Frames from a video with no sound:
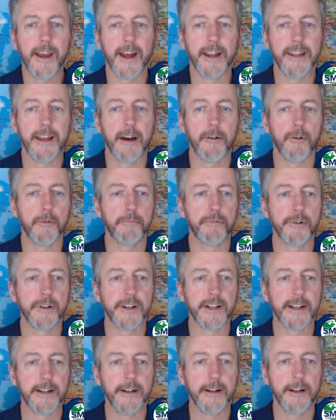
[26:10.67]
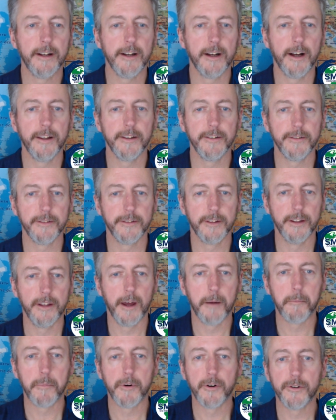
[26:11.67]
And that will bring the
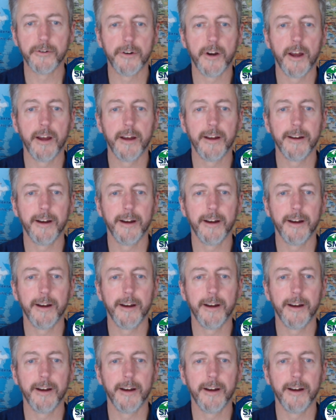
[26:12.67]
number